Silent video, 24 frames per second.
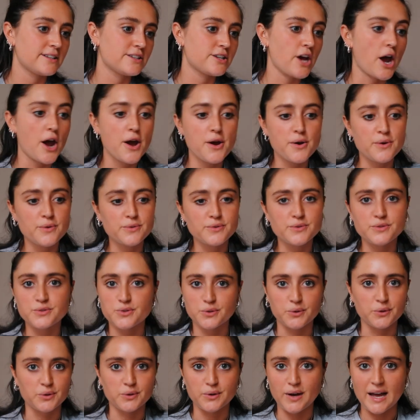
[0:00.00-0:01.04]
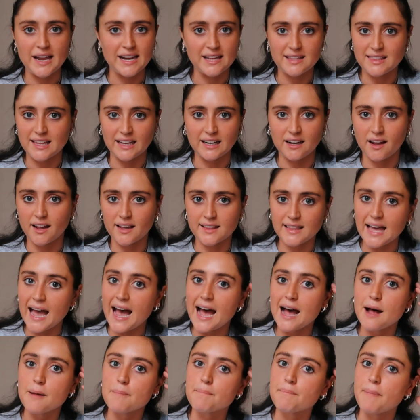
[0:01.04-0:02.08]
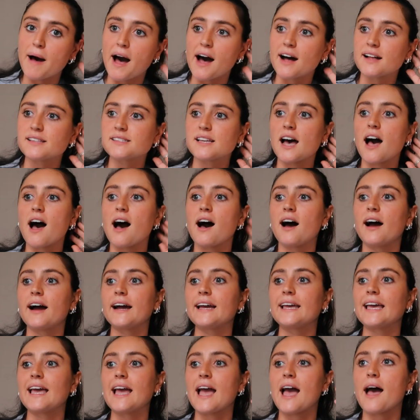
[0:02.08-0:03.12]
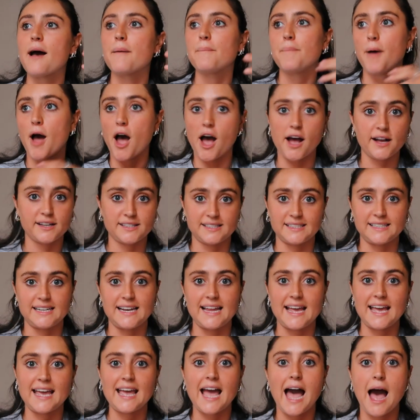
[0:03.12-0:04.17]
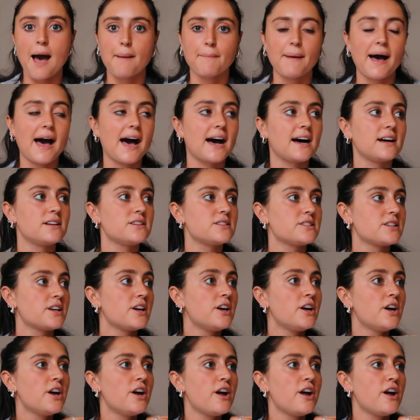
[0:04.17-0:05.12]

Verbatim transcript: toned or anything like that, but I personally am at